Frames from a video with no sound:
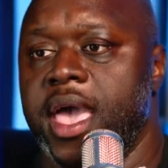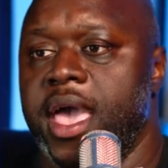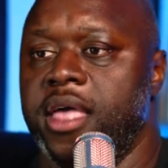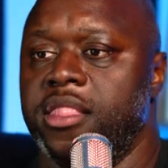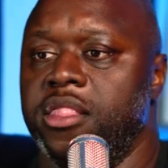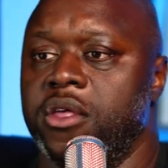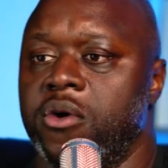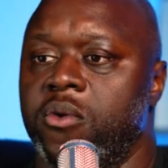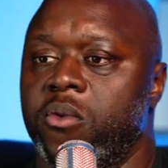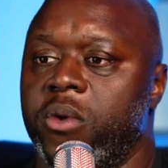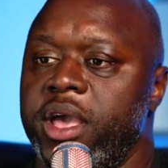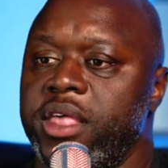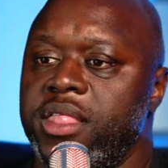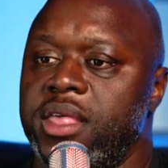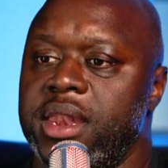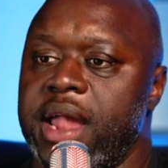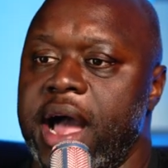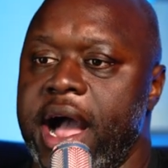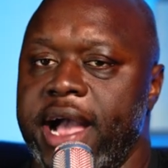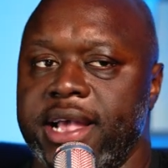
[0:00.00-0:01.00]
And the way
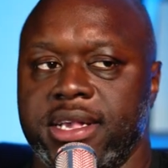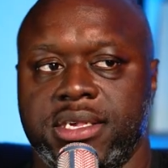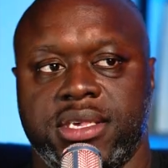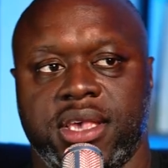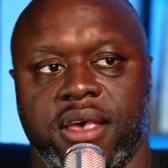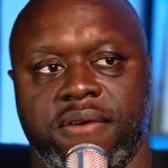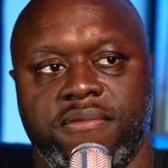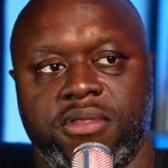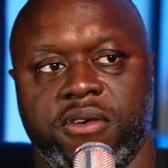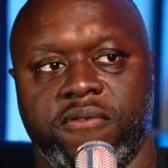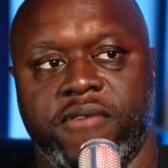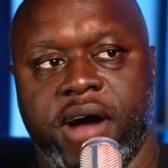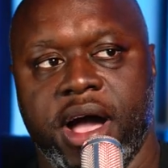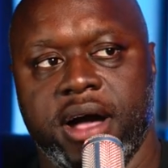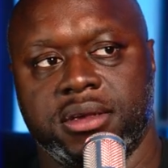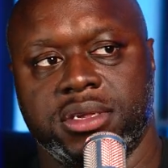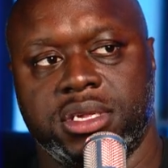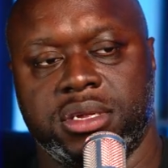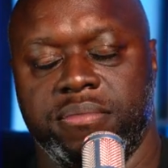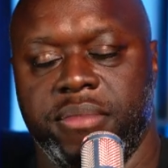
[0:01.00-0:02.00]
that I save the
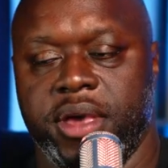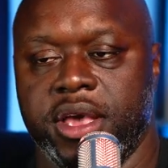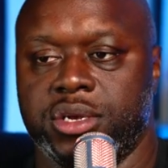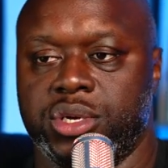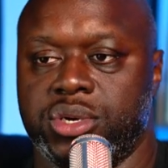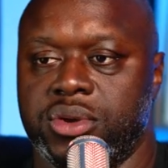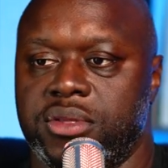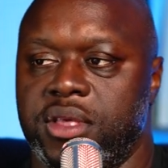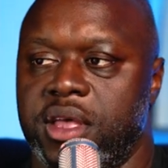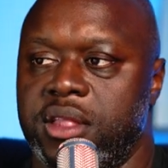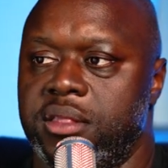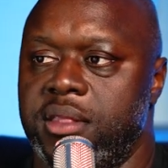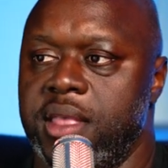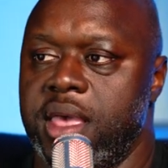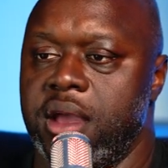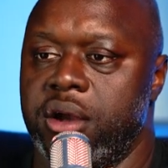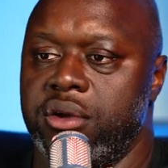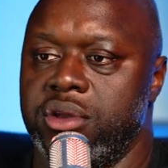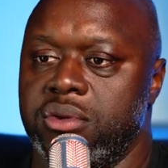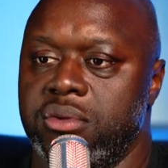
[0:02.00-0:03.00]
files to make sure that
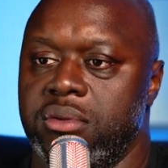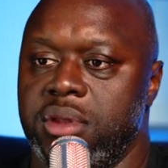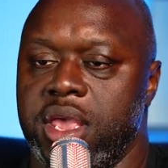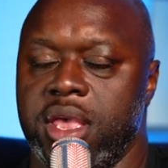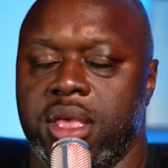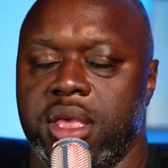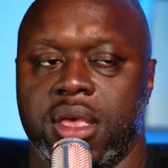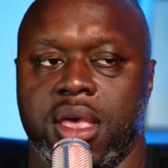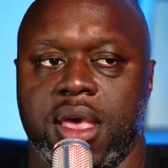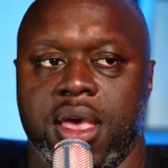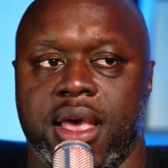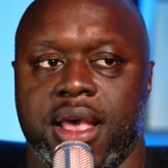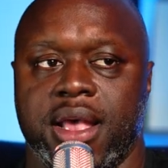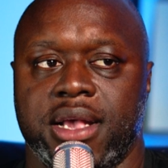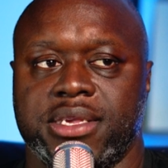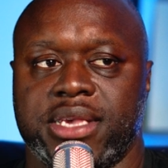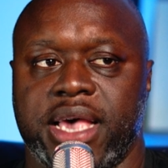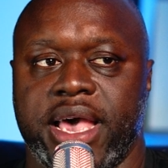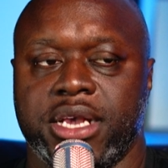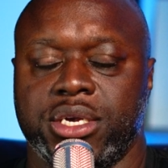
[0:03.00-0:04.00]
they are unique
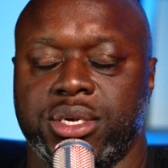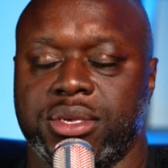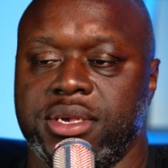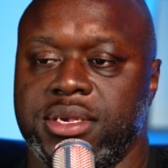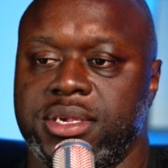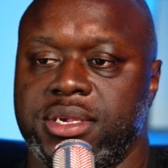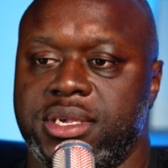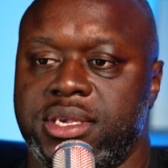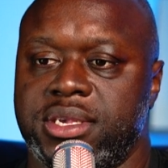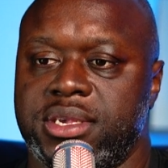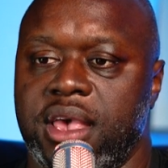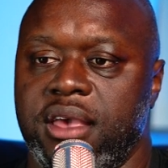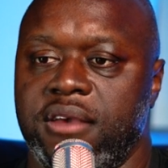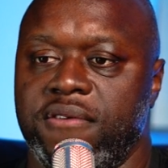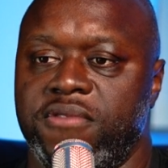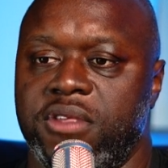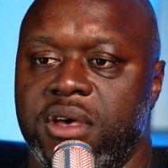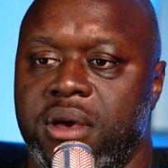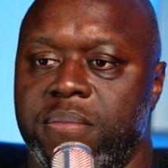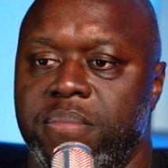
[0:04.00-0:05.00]
is I actually
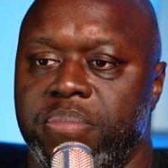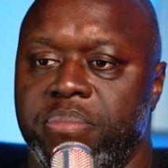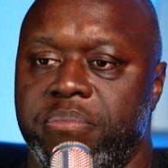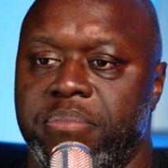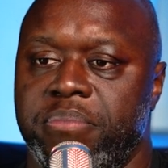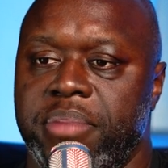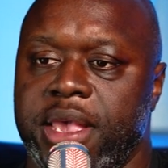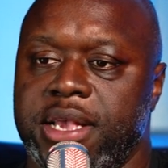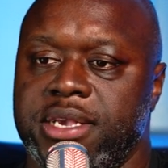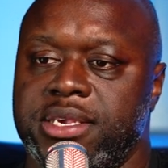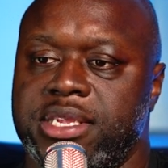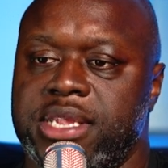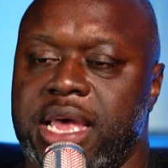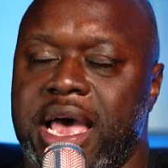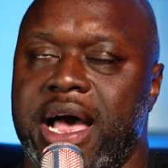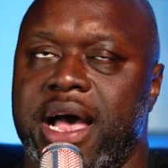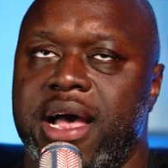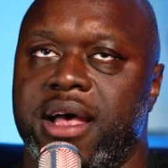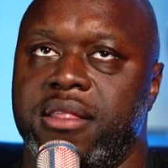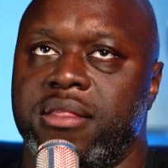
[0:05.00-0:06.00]
save them based
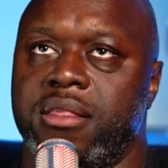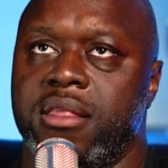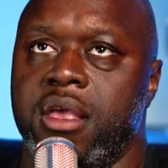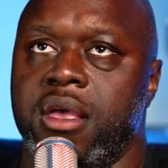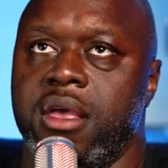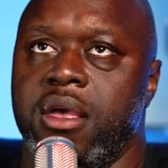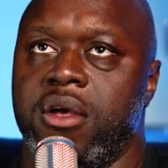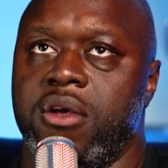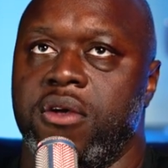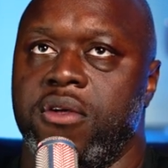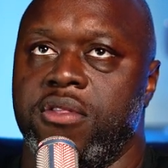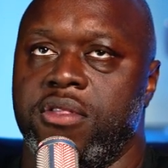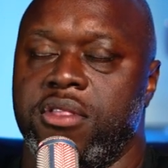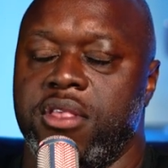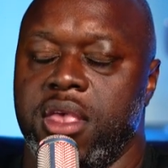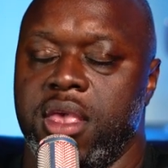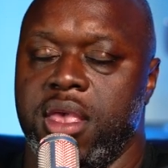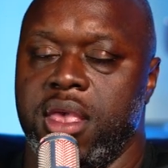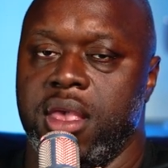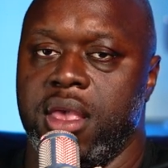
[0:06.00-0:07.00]
on
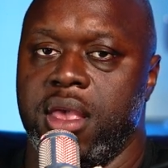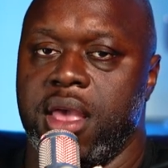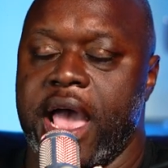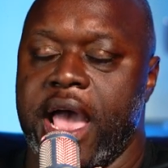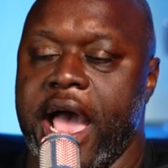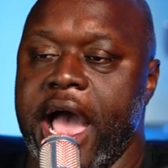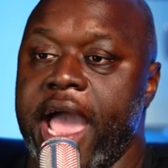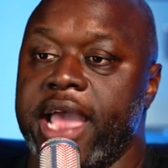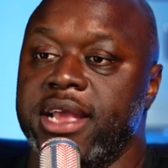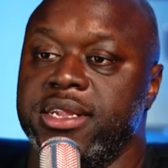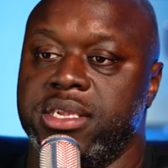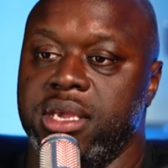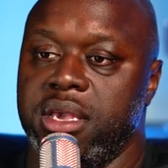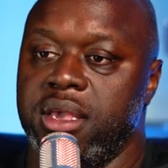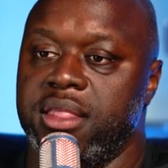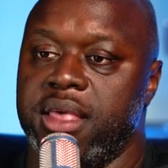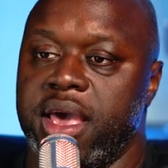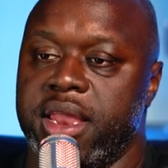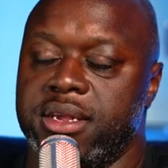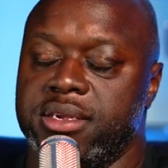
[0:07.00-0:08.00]
the
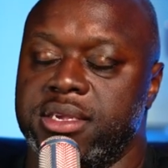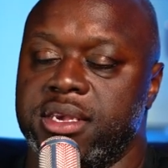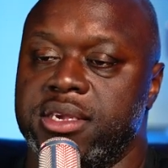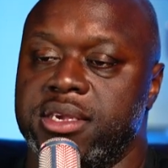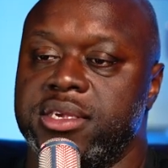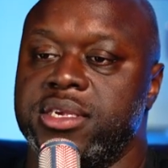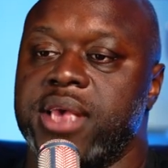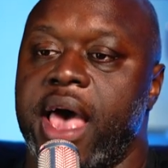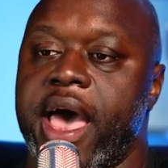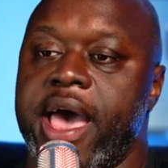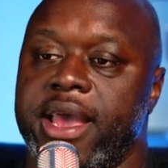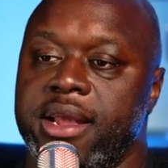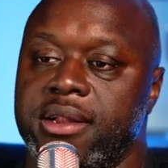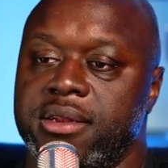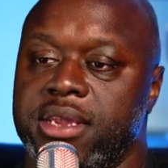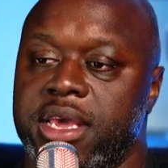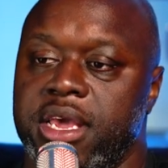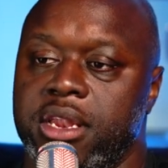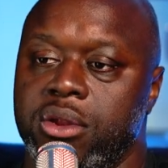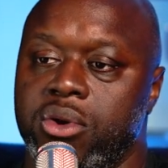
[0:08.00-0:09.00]
ID that is
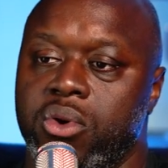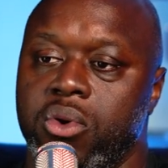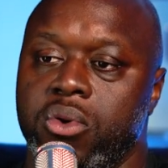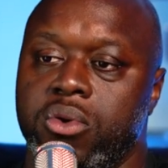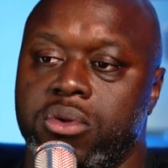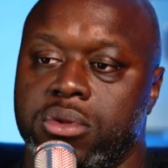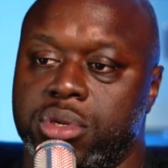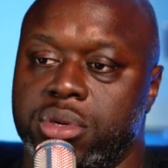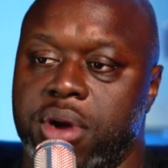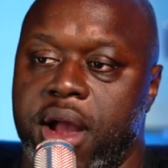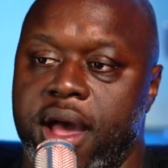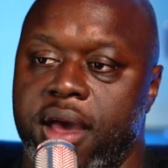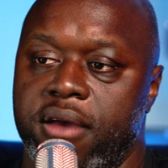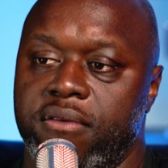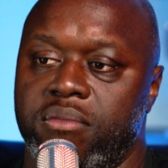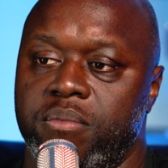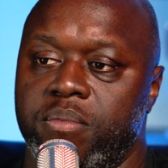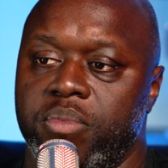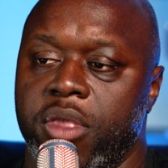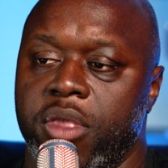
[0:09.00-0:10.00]
assigned in Google Drive.